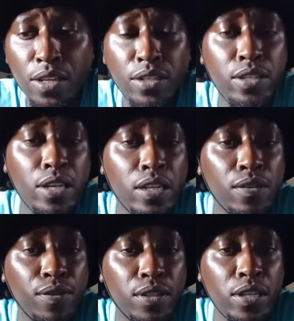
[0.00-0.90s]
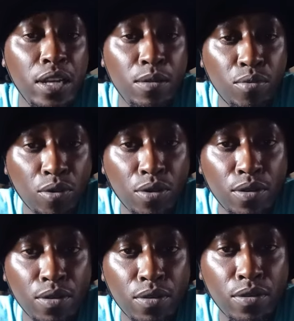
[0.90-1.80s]
Z is for zebra.
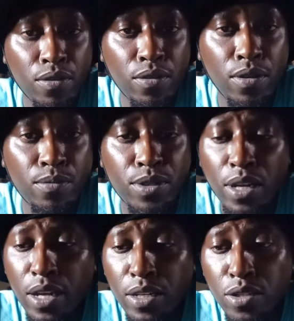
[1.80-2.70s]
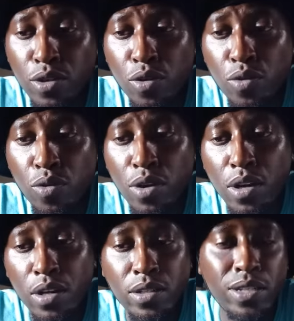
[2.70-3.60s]
You know what I'm saying? So
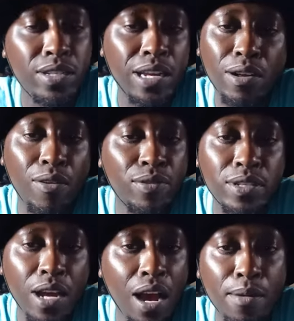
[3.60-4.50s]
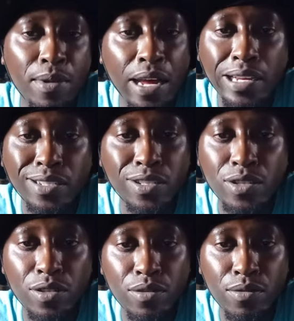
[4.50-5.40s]
just that off the top, like this,
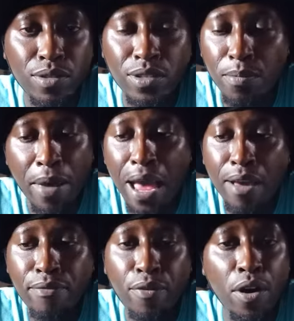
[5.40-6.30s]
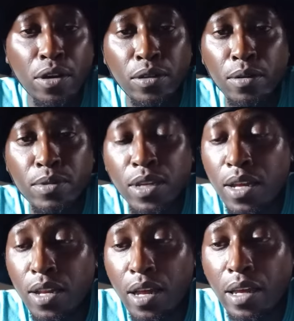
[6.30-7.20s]
this is a man fuck. You know what I'm
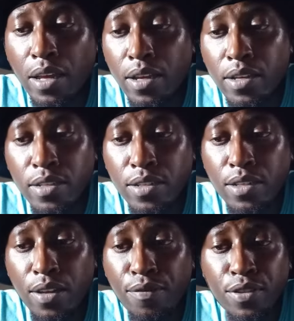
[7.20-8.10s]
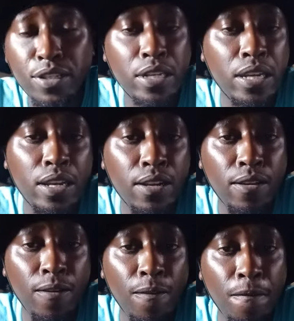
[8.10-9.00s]
saying? Like Z for Zen.
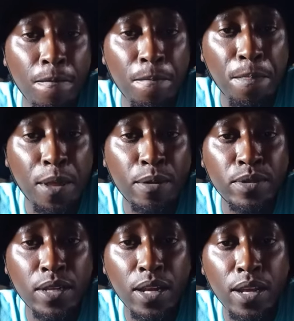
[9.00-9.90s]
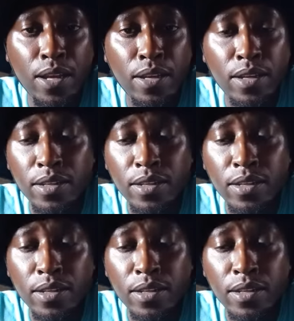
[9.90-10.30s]
You know what I'm saying?